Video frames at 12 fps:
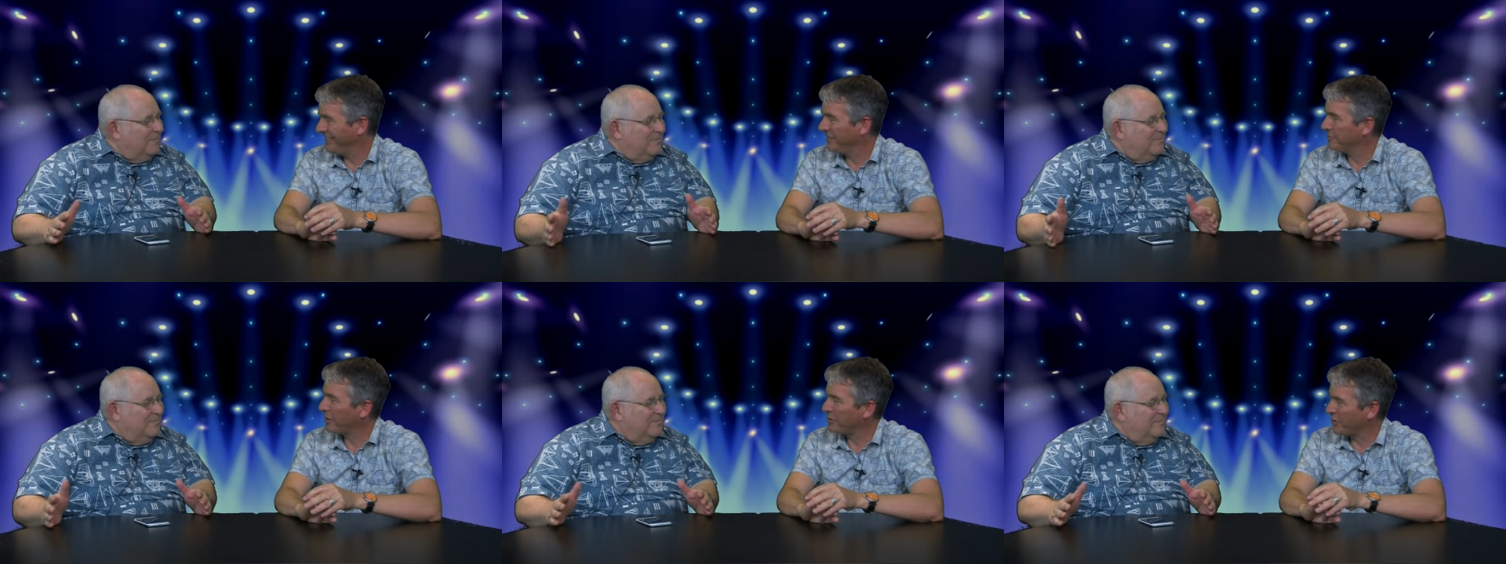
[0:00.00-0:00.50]

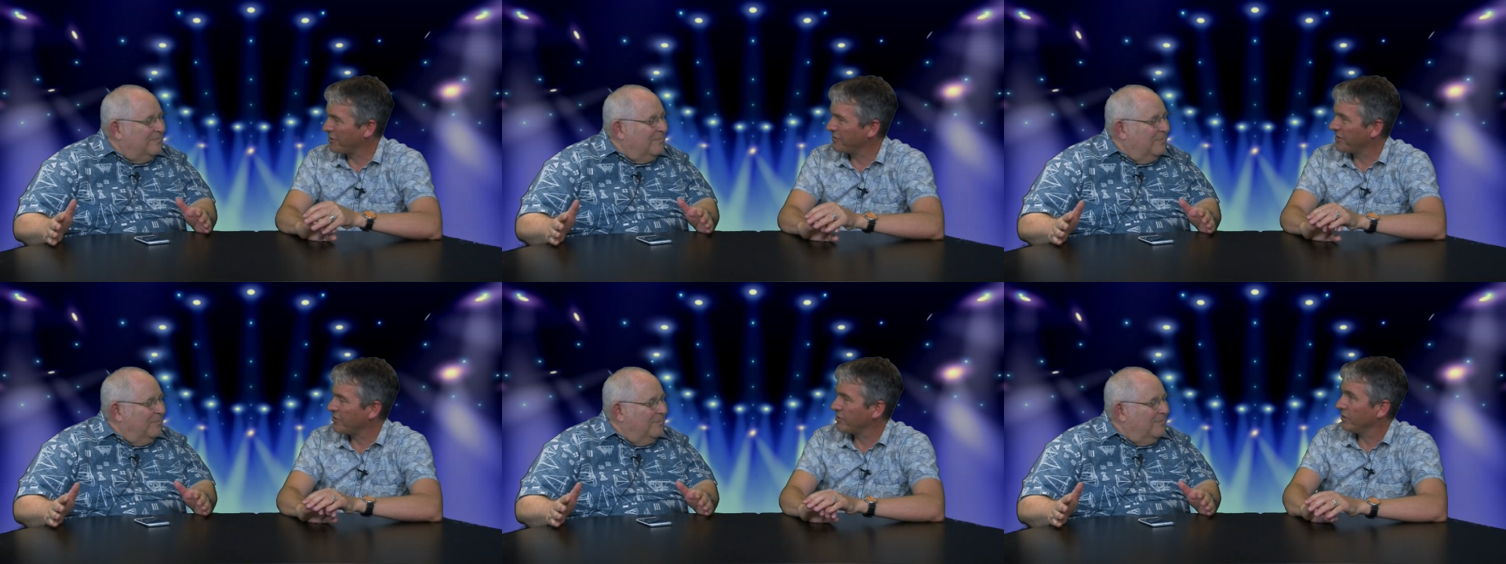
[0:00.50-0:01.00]
Speaker 1: It's about turn of the
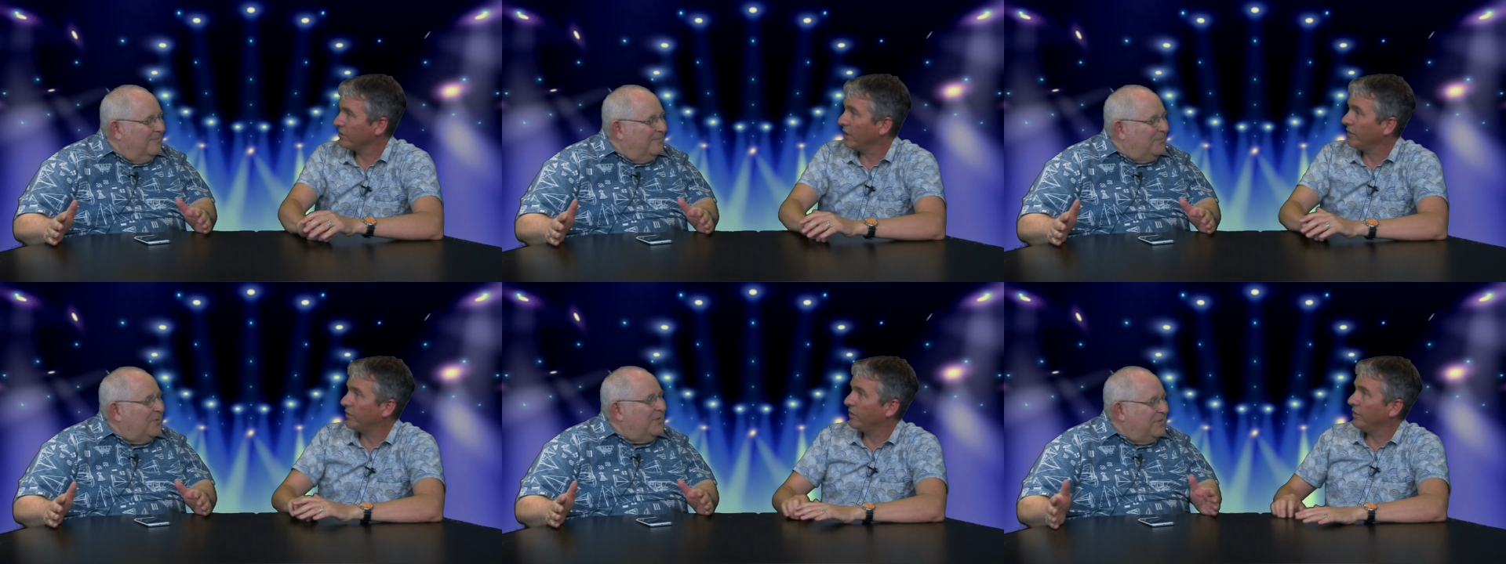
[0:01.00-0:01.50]
century. It's,
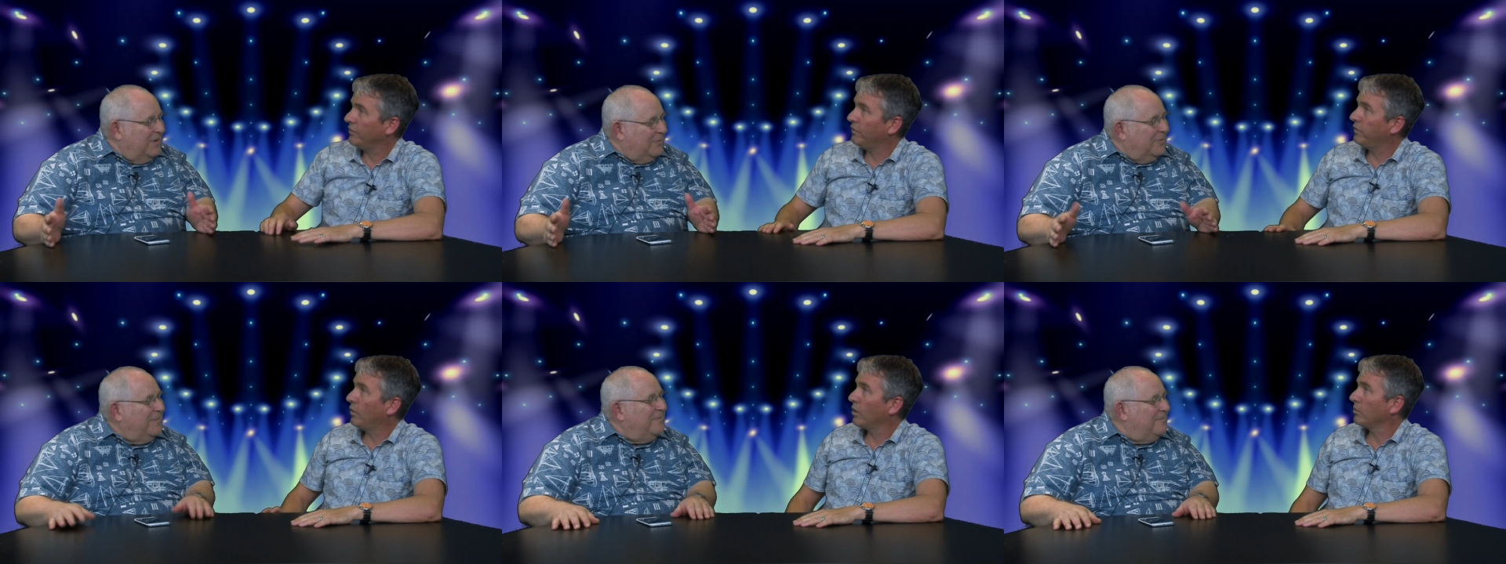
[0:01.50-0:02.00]
it's the the
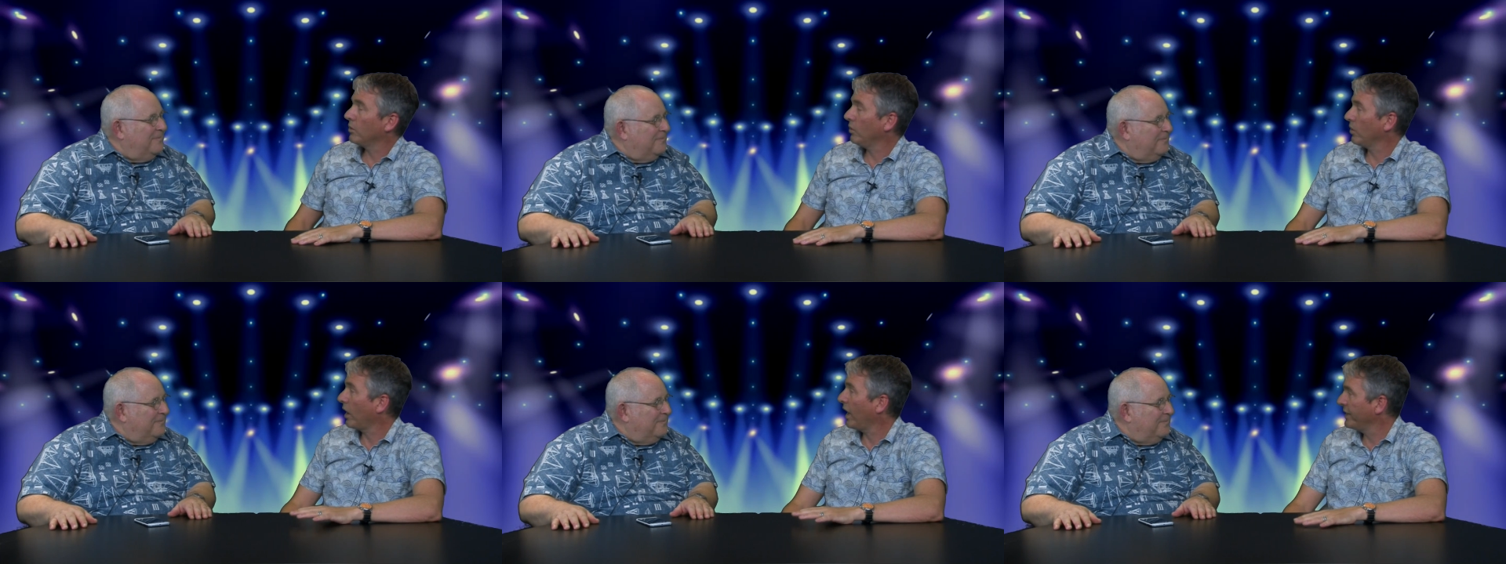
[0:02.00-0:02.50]
century.
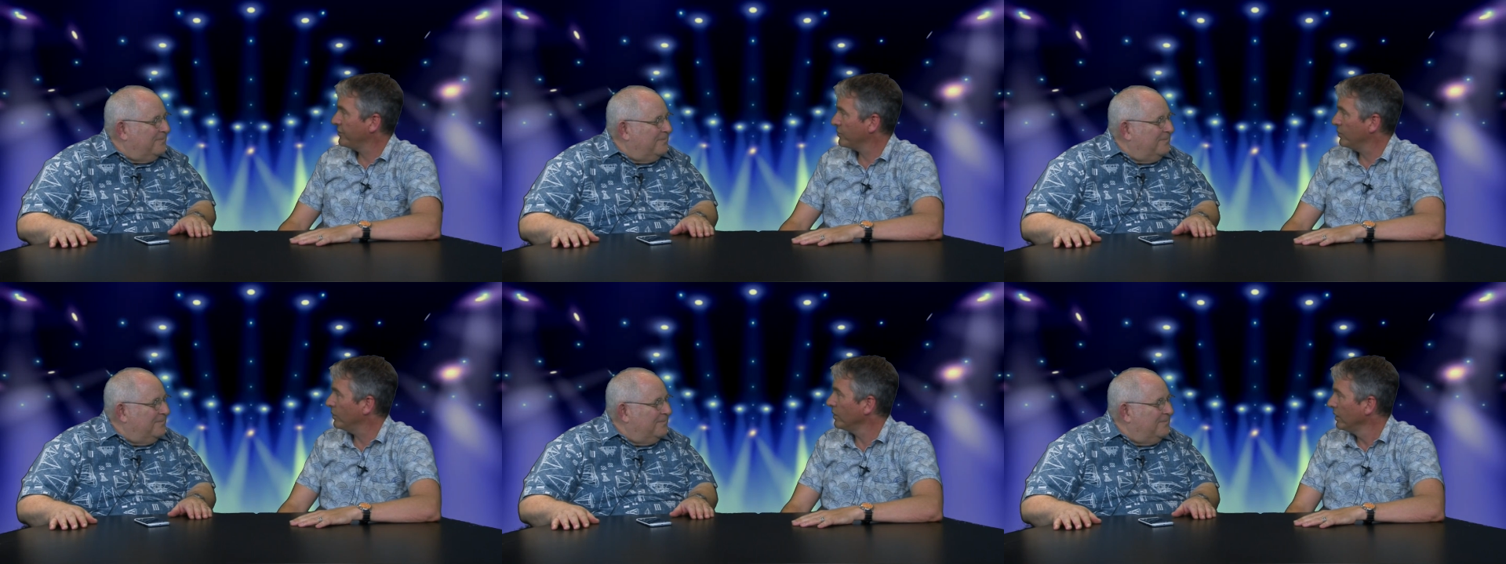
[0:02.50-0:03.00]
former high
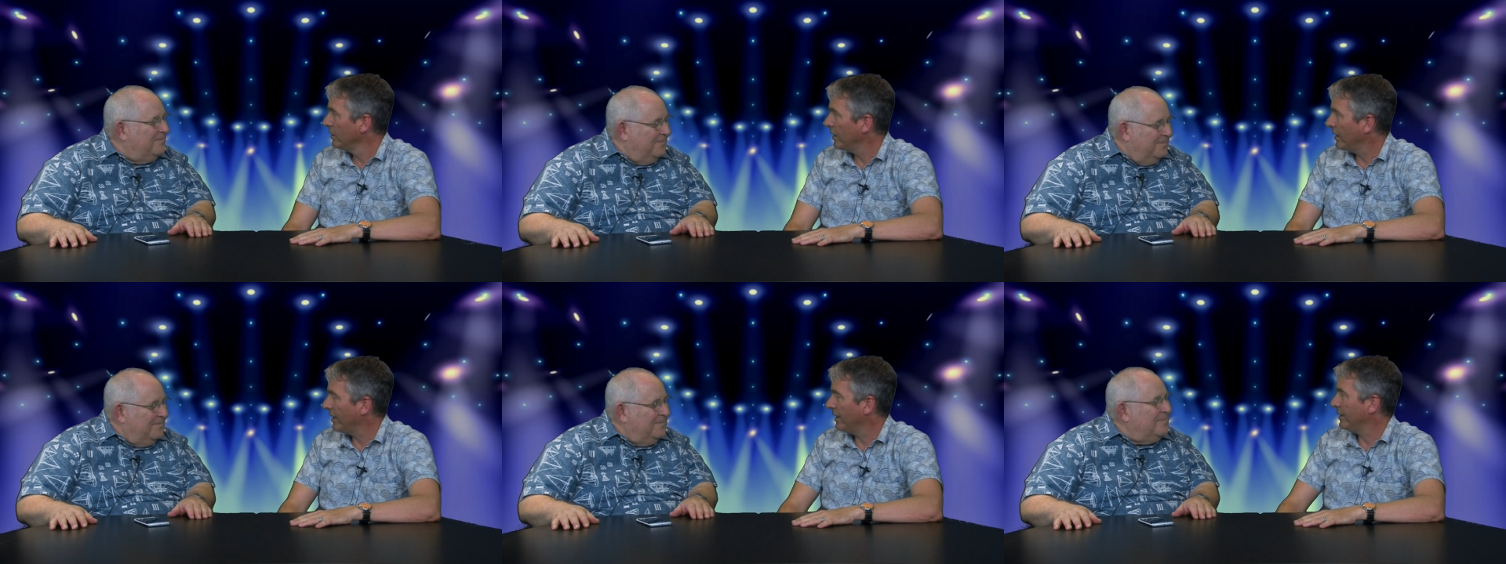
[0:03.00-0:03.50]
school
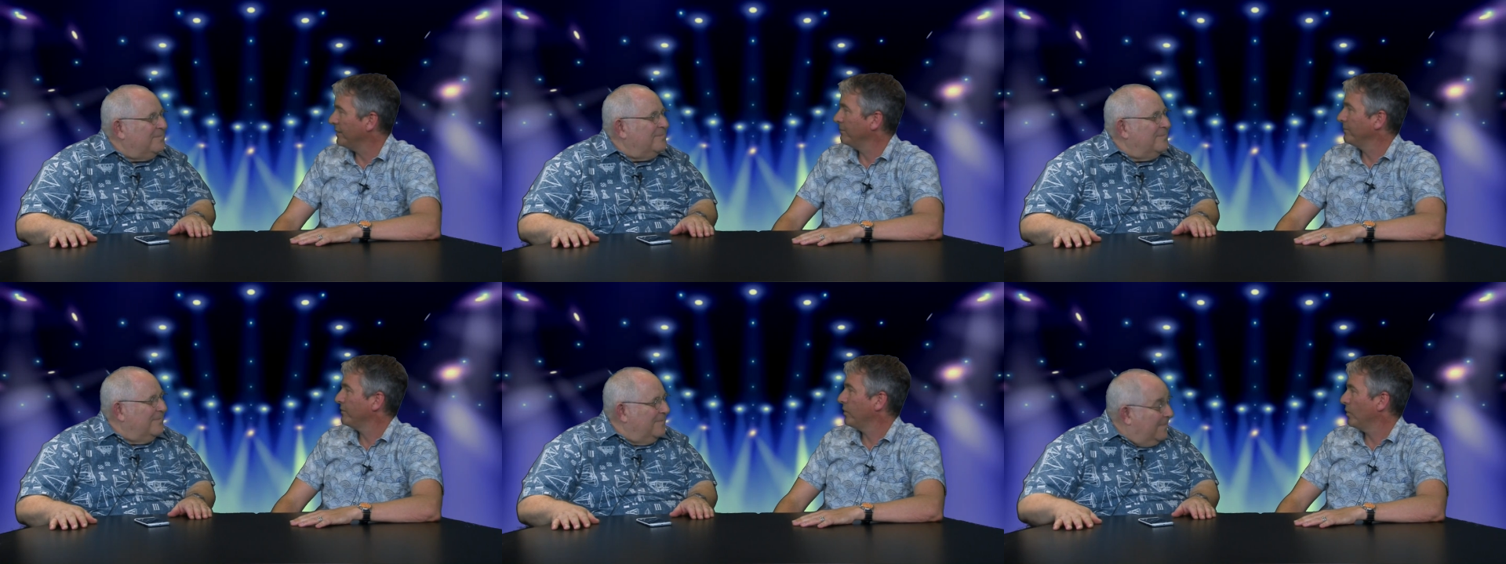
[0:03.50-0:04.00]
um,
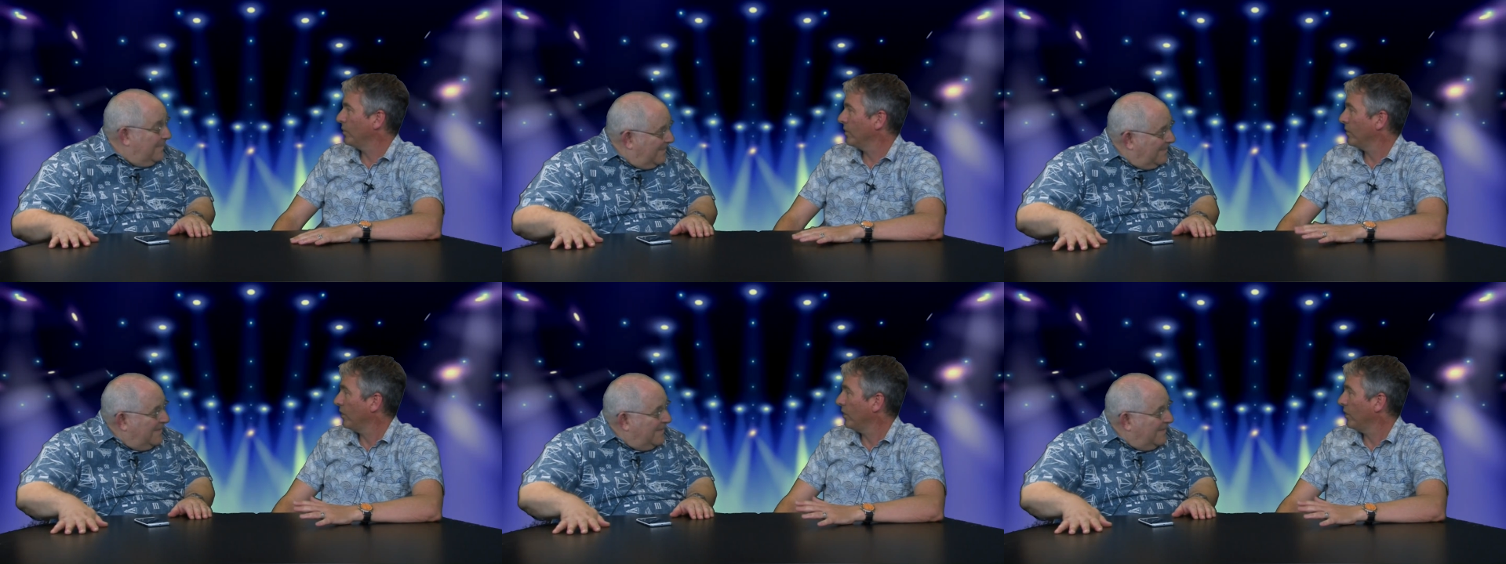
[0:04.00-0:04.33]
for